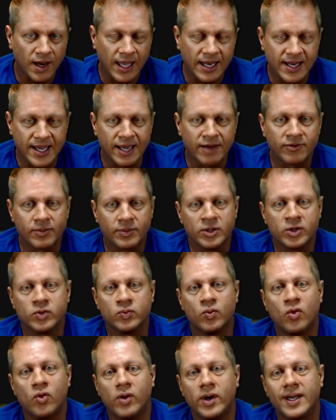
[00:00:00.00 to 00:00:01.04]
take it from this
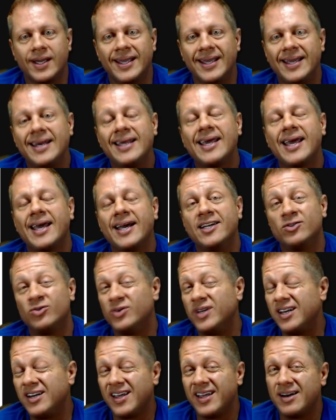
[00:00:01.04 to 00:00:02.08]
morning, indicates
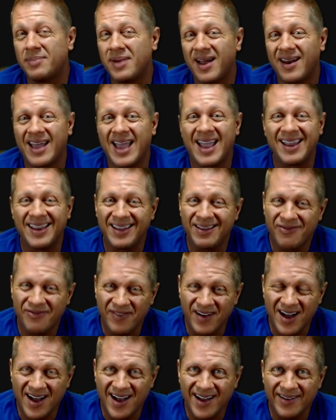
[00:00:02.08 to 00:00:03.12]
we'll need to hit about
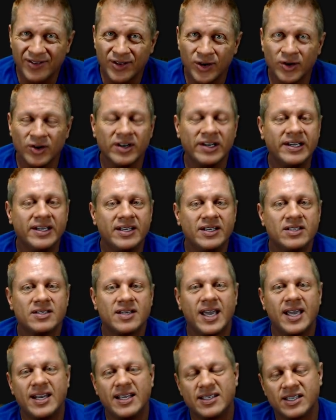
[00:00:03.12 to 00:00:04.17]
85 degrees,
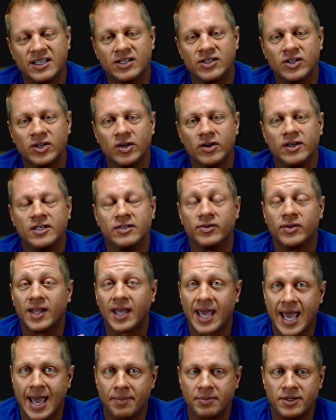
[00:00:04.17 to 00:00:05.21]
86 degrees for the
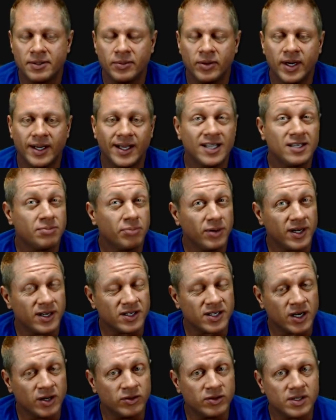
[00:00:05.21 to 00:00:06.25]
cap to break. That's pretty
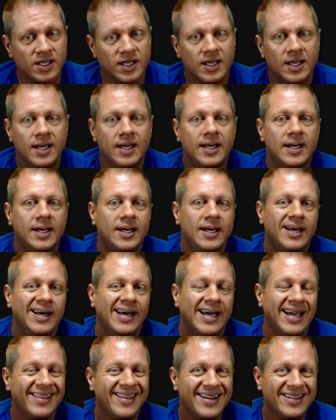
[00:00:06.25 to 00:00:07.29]
toasty.
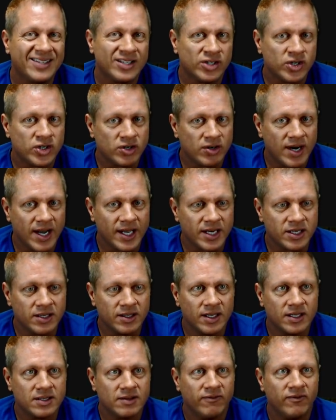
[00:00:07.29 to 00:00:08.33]
And that's a stretch in
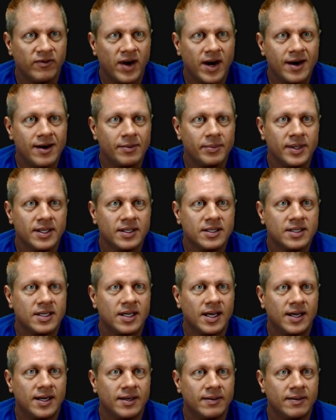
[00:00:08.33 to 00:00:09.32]
this environment.